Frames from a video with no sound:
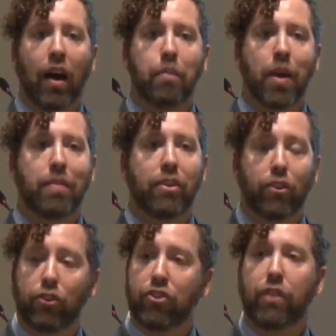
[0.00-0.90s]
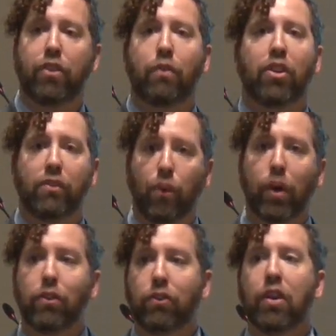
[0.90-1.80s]
maybe you just shift over to the
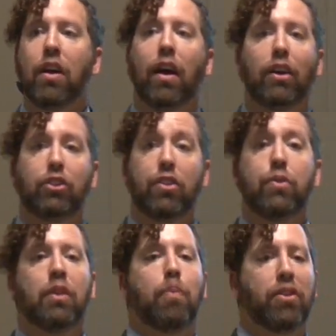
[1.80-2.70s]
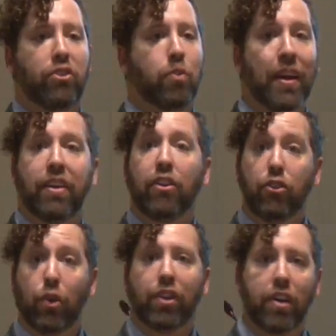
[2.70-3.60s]
voice so that you can participate and
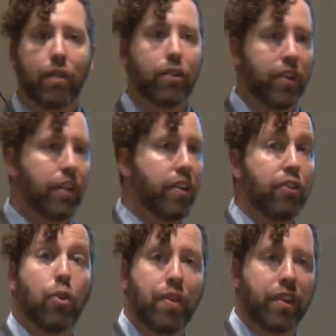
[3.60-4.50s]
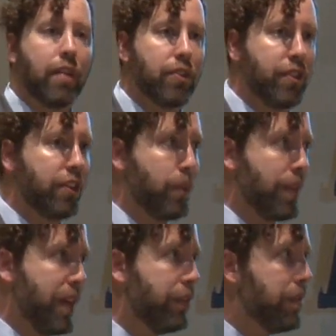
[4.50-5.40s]
enjoy the conversation, and join the conversation
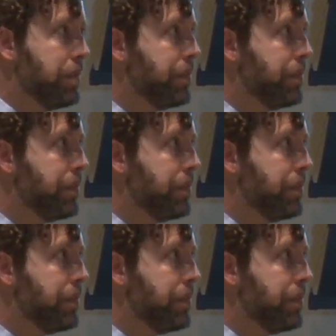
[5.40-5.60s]
with us.